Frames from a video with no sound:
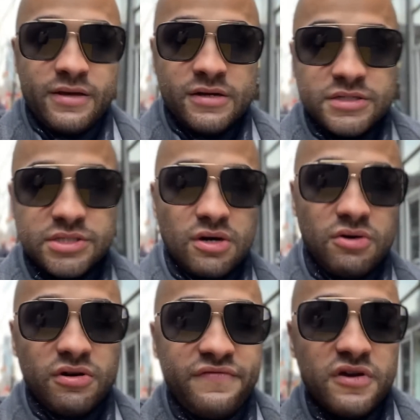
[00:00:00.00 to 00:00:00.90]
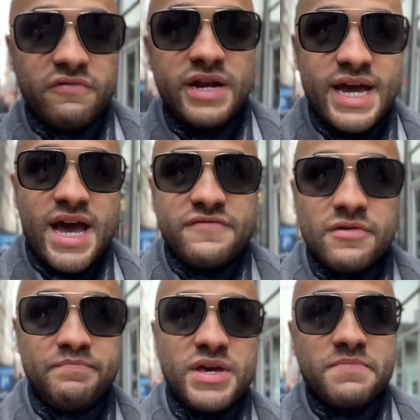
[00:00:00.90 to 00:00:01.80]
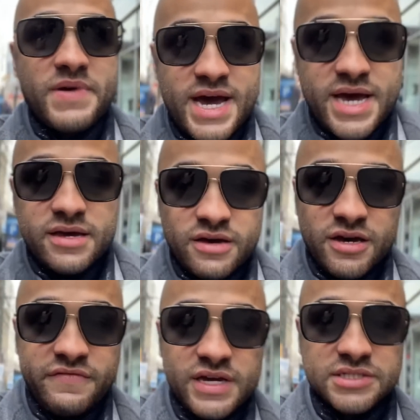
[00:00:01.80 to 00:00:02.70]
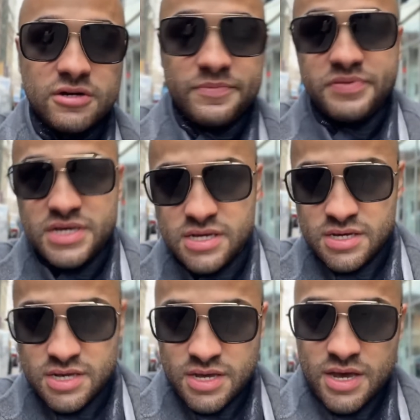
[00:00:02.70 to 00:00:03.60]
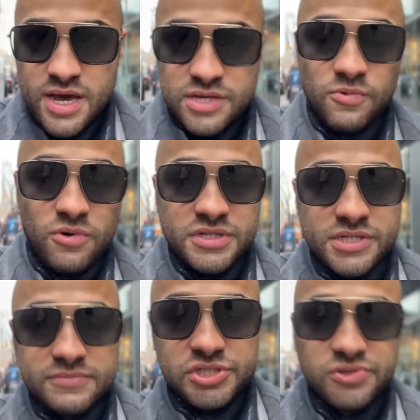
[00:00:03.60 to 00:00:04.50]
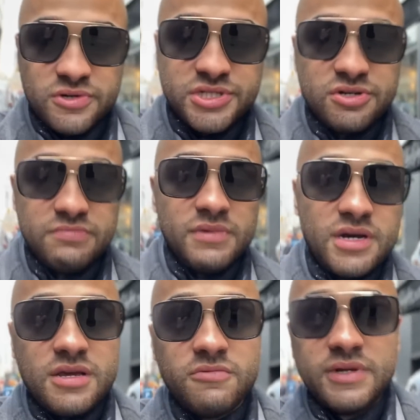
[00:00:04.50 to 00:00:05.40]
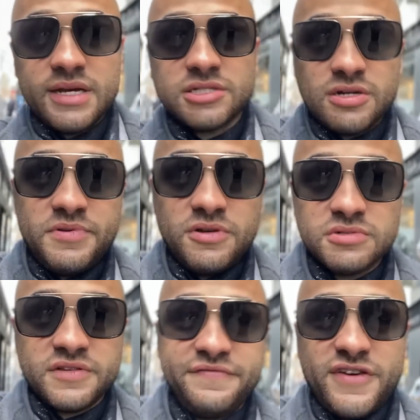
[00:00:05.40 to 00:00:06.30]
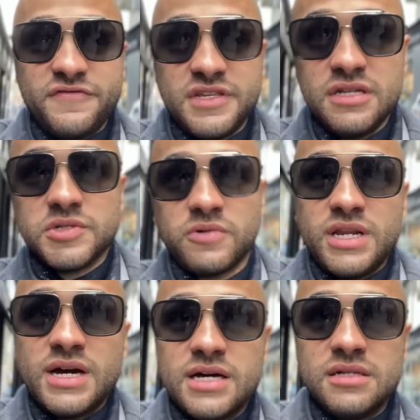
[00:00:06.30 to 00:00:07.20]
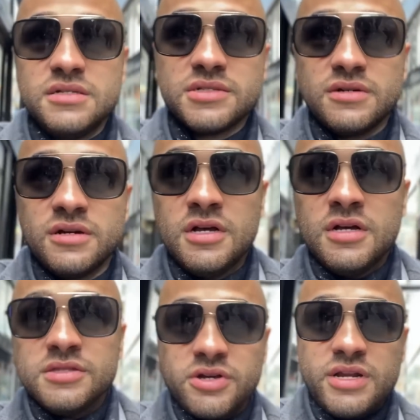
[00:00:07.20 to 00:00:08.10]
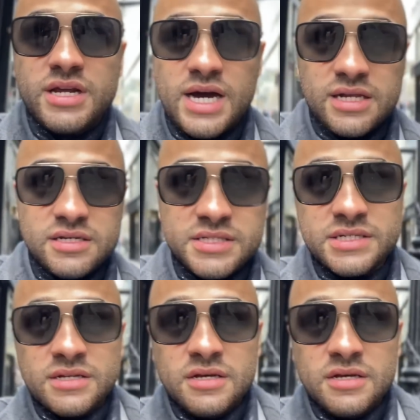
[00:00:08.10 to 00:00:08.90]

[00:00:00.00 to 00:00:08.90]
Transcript: So if you already have your big bag of XRP and you want some short-term money when XRP goes to $15, $20 or $30, $50,